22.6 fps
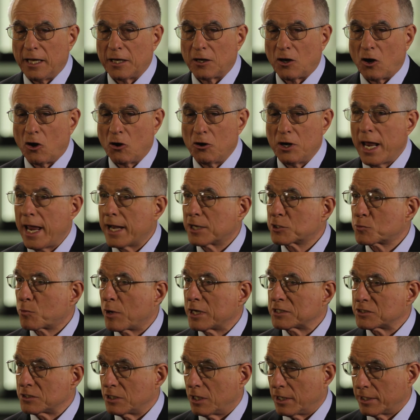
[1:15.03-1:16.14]
an RNA
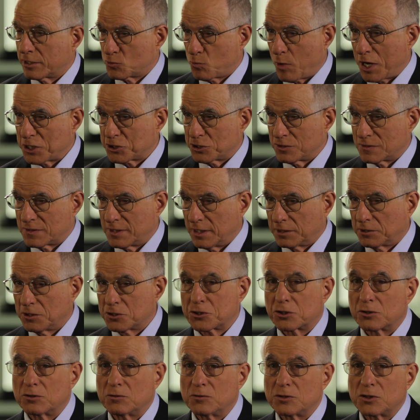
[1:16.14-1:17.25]
expression, expression
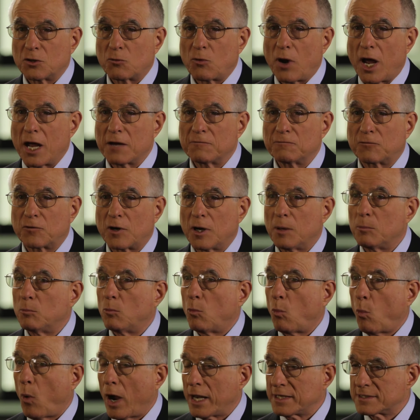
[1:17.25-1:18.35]
signature derived from
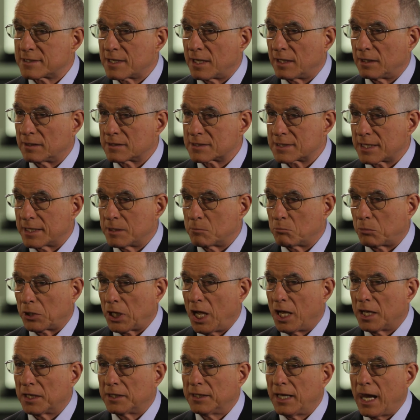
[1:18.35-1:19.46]
white cells in
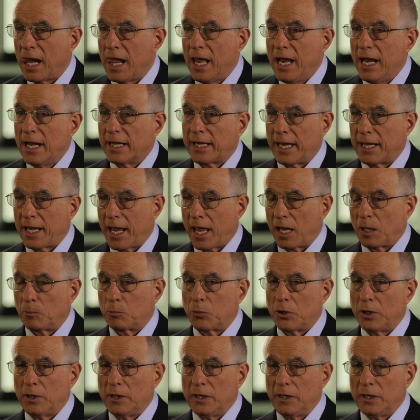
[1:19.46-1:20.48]
blood can help